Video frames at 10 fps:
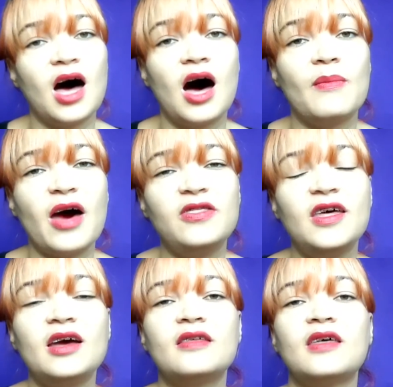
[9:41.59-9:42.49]
I
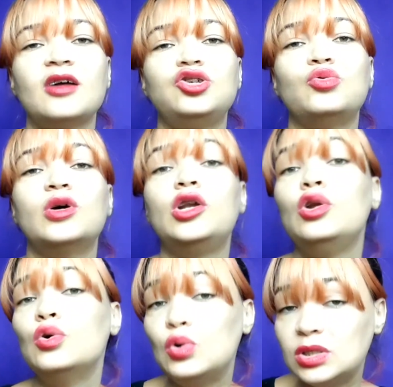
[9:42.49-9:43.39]
think that you would
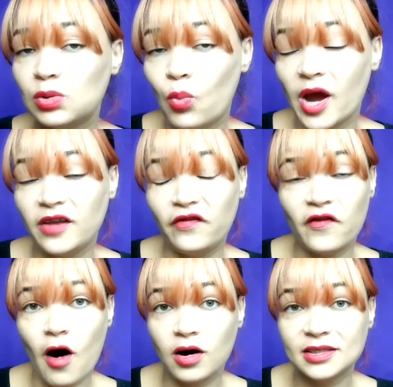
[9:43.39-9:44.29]
lose weight
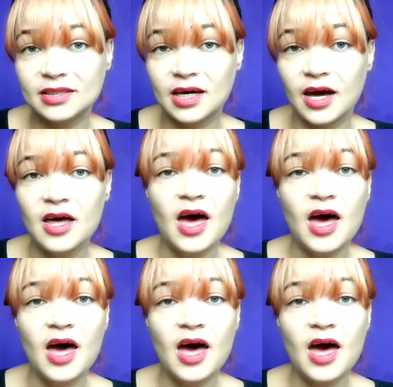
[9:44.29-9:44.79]
faster